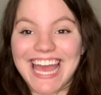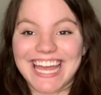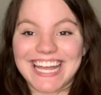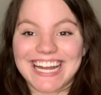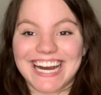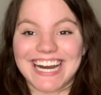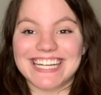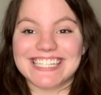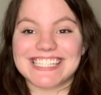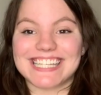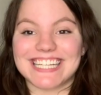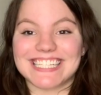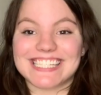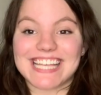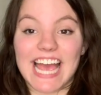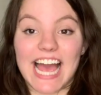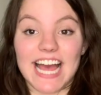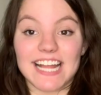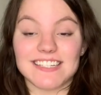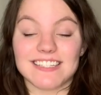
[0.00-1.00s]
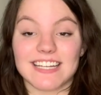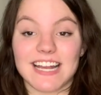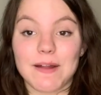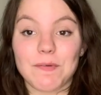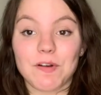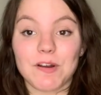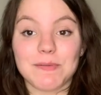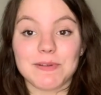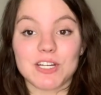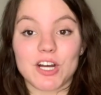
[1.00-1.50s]
Hey guys, it's Kat. Today I'm
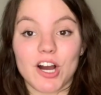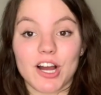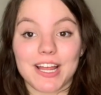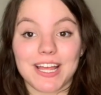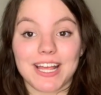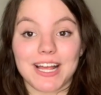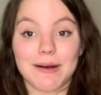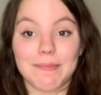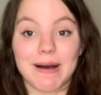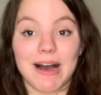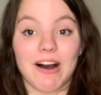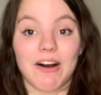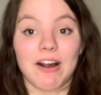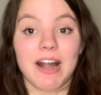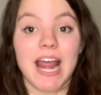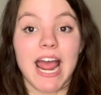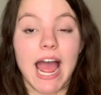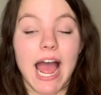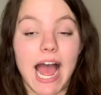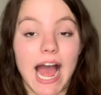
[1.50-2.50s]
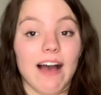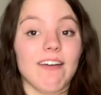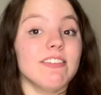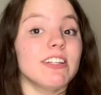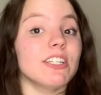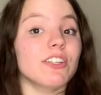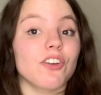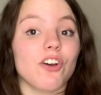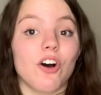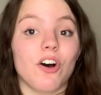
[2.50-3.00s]
going to be talking about
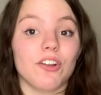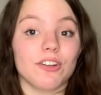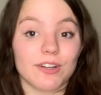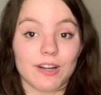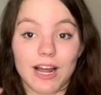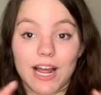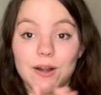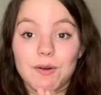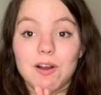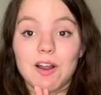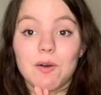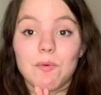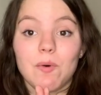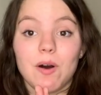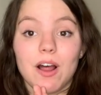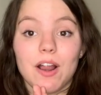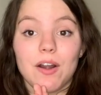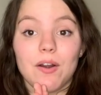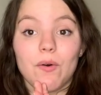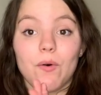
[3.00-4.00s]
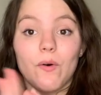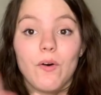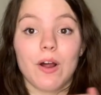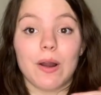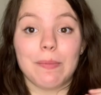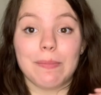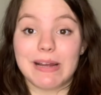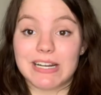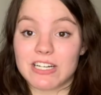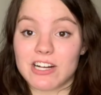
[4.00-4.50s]
having to call 911
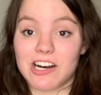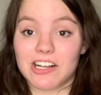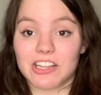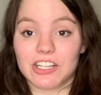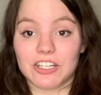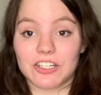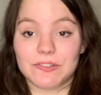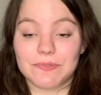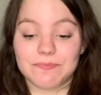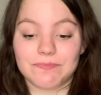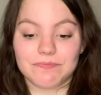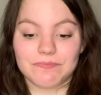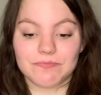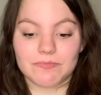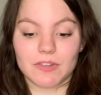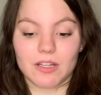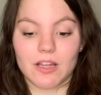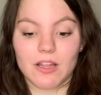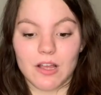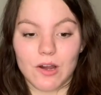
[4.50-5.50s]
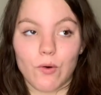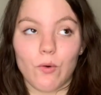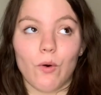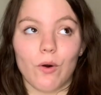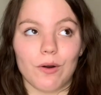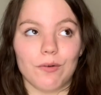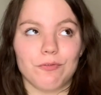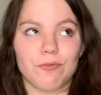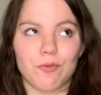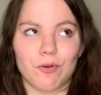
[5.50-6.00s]
on my toddler,
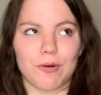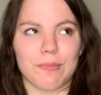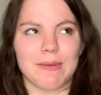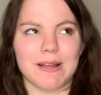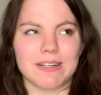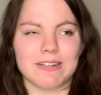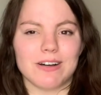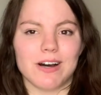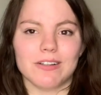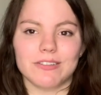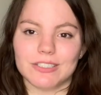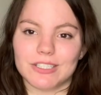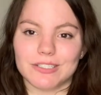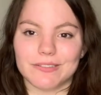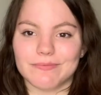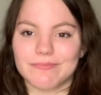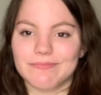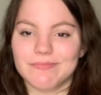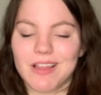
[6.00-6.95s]
or for my toddler.